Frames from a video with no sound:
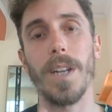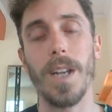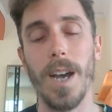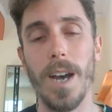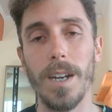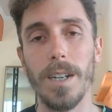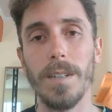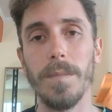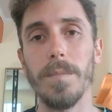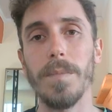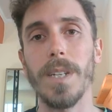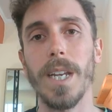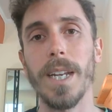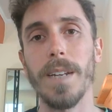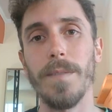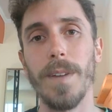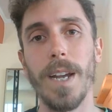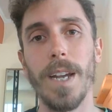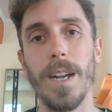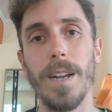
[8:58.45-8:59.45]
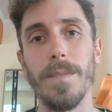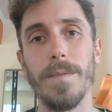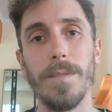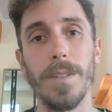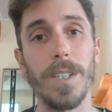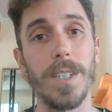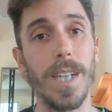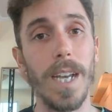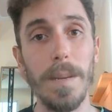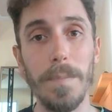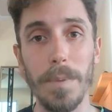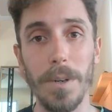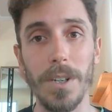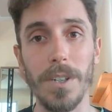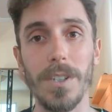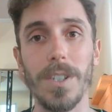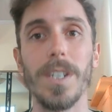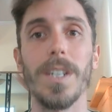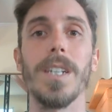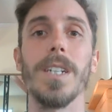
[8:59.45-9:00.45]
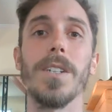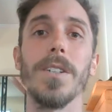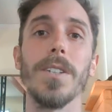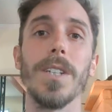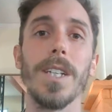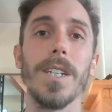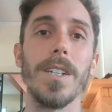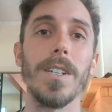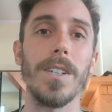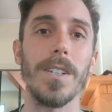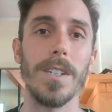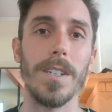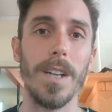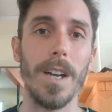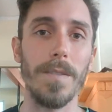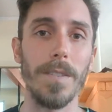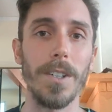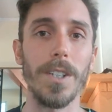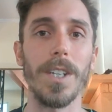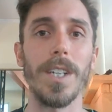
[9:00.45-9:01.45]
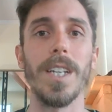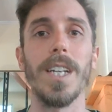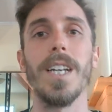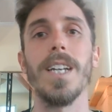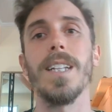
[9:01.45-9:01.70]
condoms and for diapers until they discovered